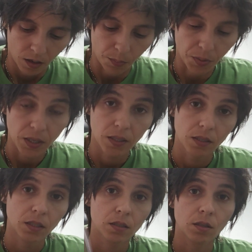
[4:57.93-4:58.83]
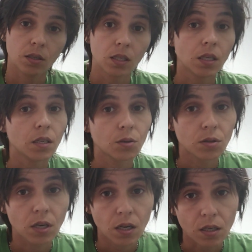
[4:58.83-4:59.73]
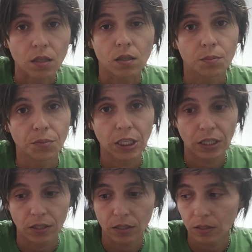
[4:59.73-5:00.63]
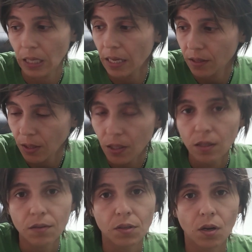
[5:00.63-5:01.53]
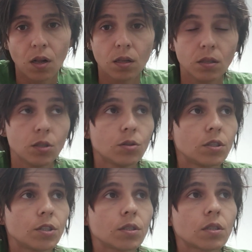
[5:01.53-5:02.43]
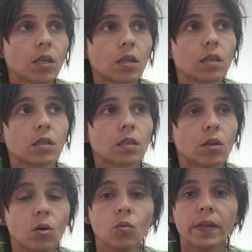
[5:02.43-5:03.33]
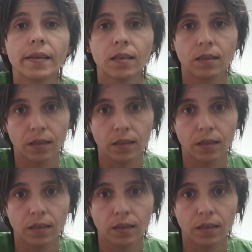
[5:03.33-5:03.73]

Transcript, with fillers: but it's looking like you're gonna because at the end of it all you're just gonna go within